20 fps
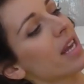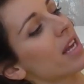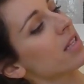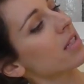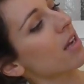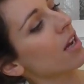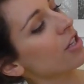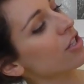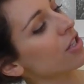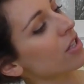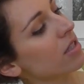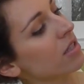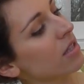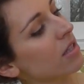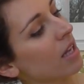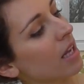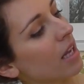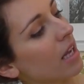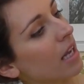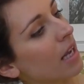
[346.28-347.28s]
these are just
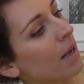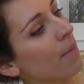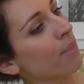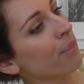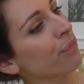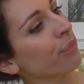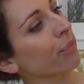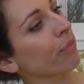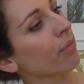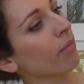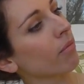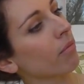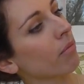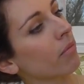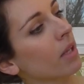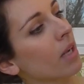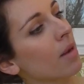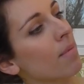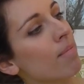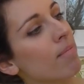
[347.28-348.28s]
the
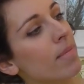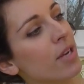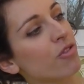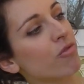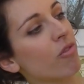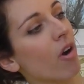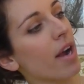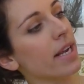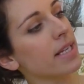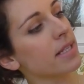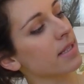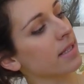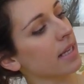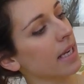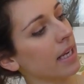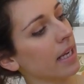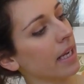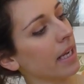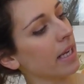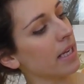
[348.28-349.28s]
mid-rise
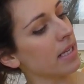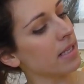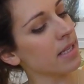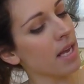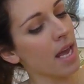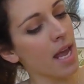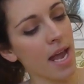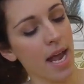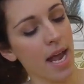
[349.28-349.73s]
skinnies